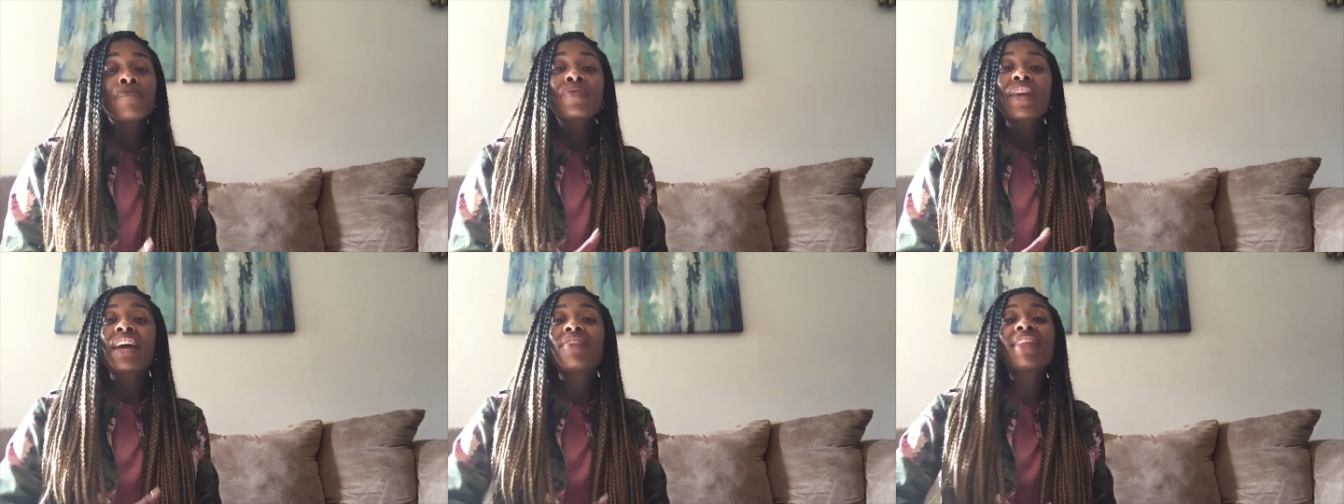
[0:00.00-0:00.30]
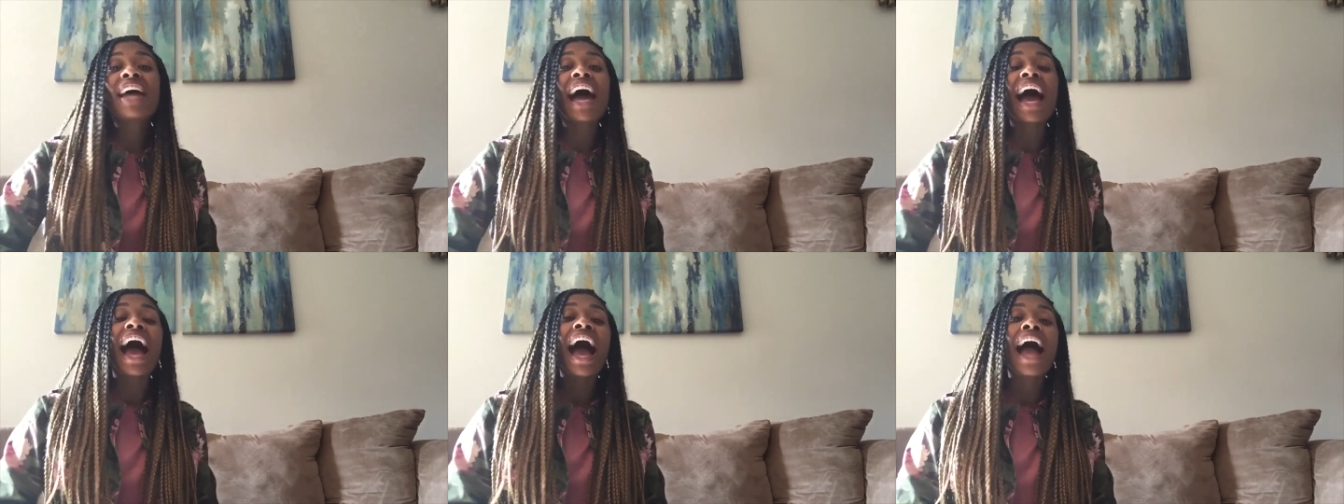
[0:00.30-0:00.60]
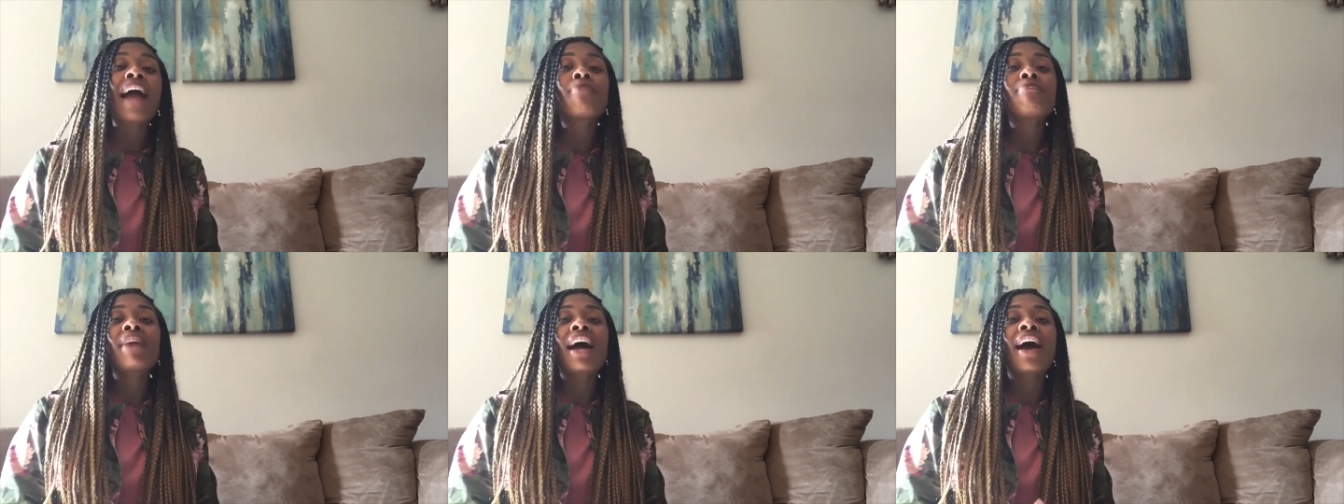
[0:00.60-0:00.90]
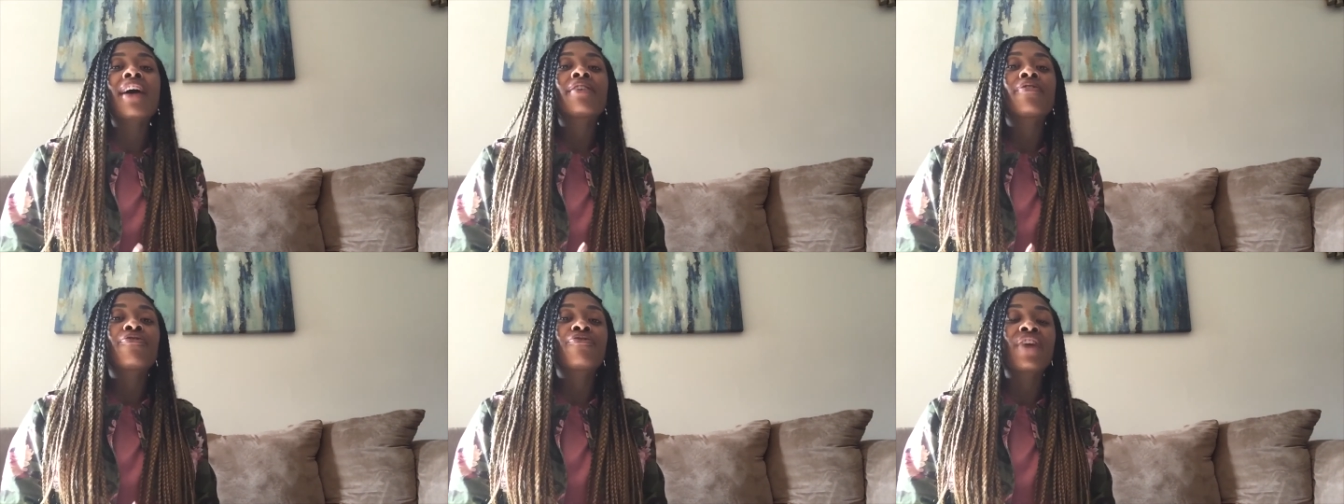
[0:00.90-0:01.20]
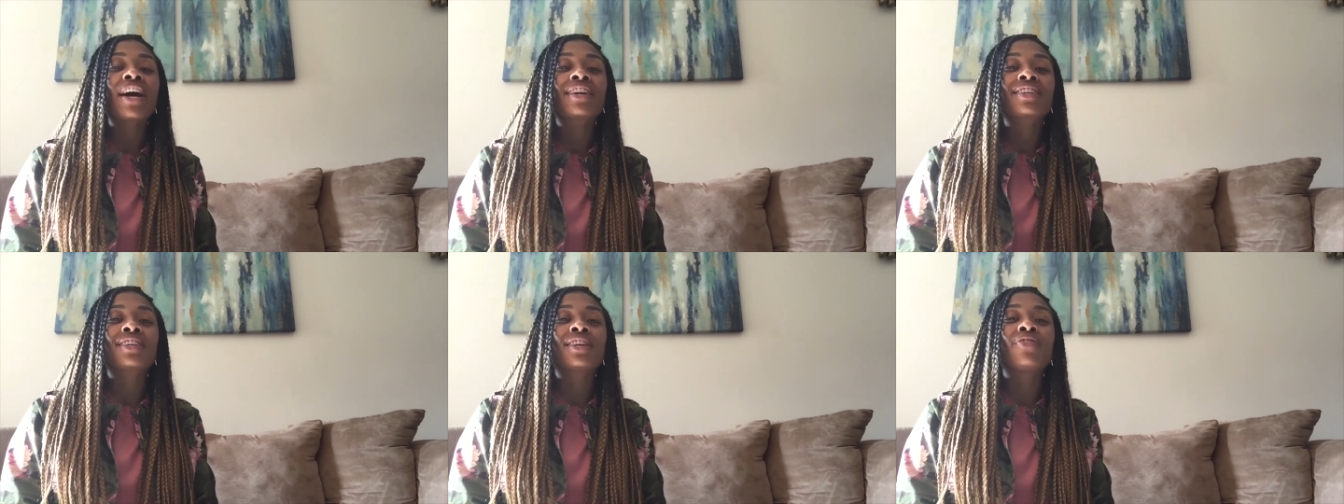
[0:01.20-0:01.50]
and that I'm not
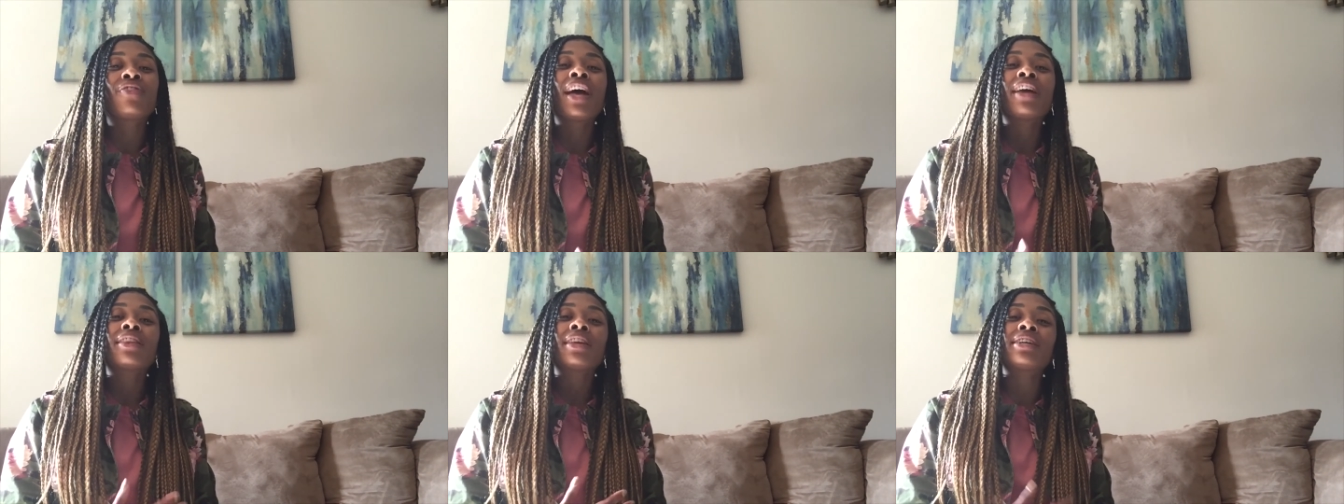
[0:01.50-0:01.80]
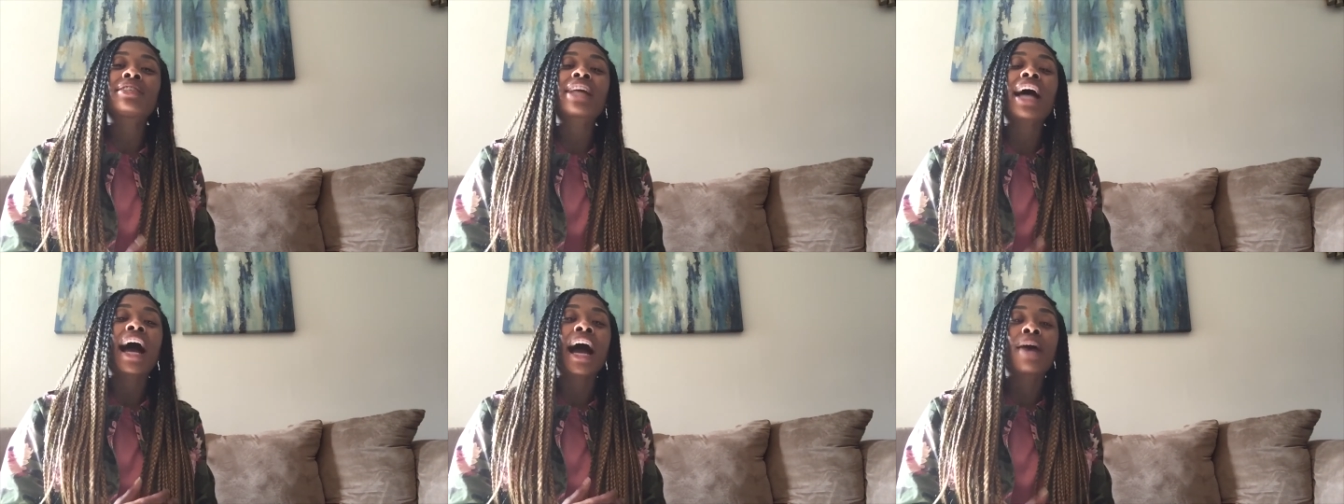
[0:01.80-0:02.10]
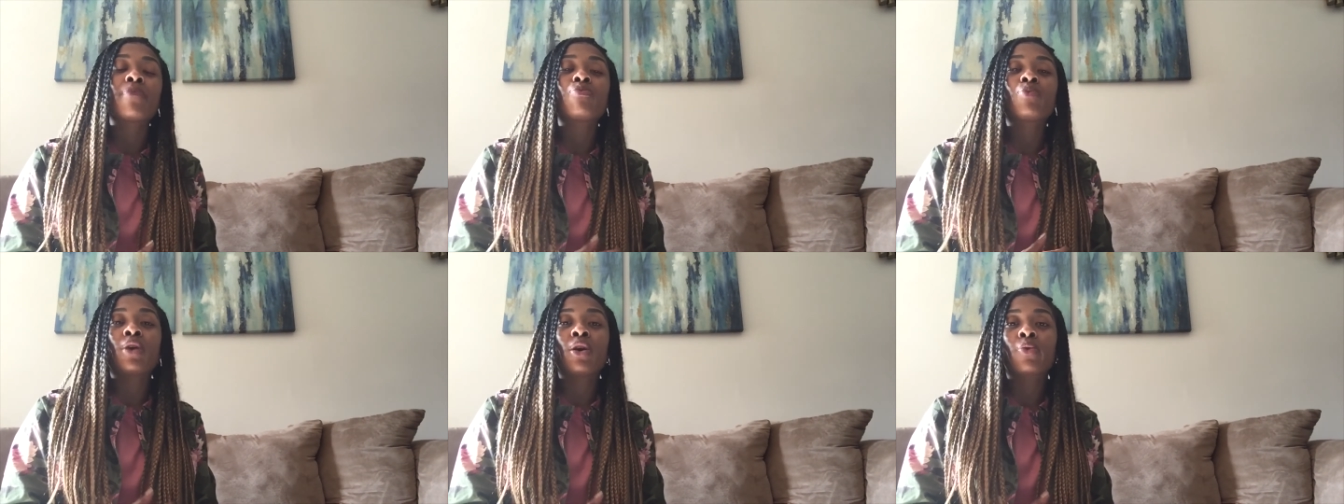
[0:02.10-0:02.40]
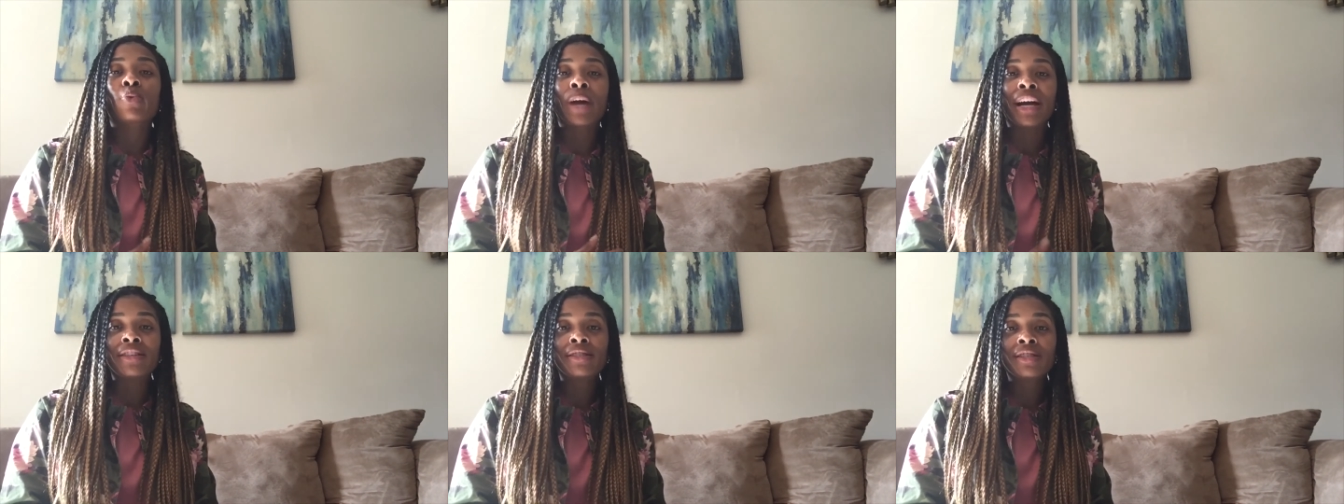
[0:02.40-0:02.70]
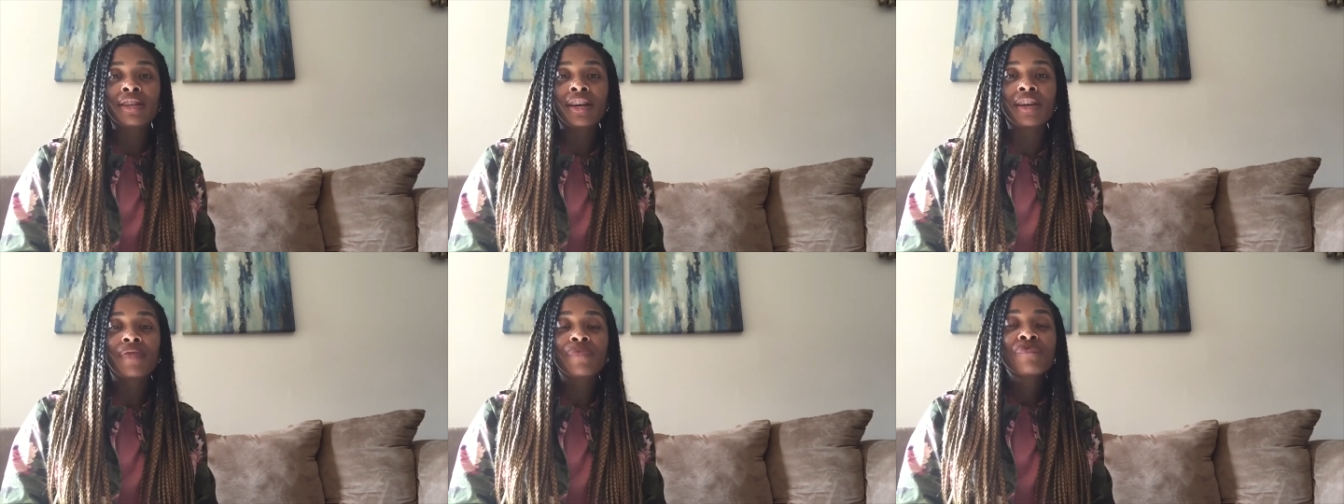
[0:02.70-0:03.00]
effective unless I'm well
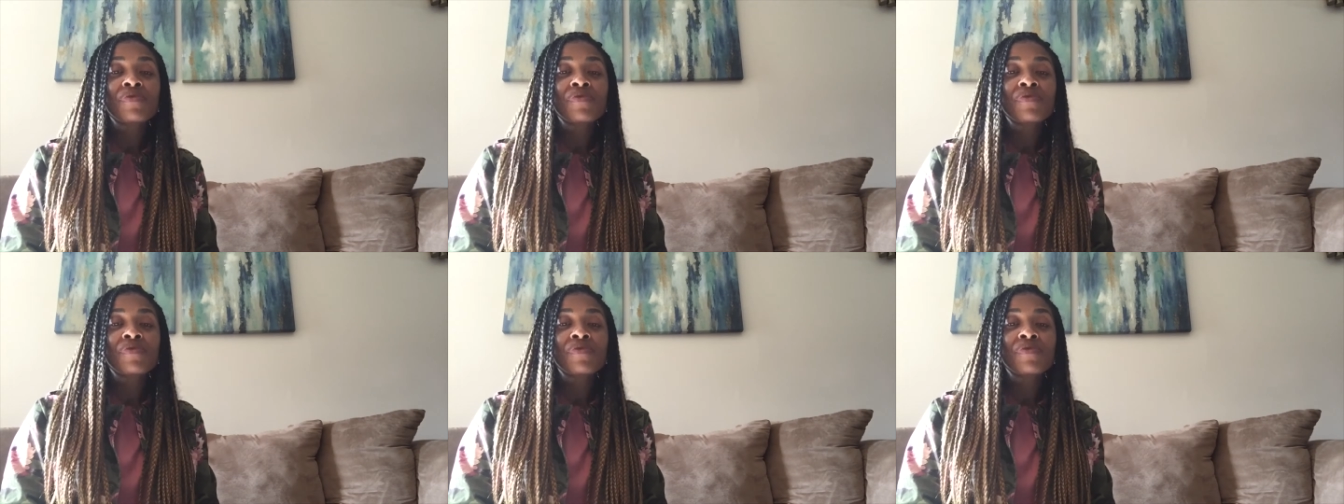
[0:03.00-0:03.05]
rested.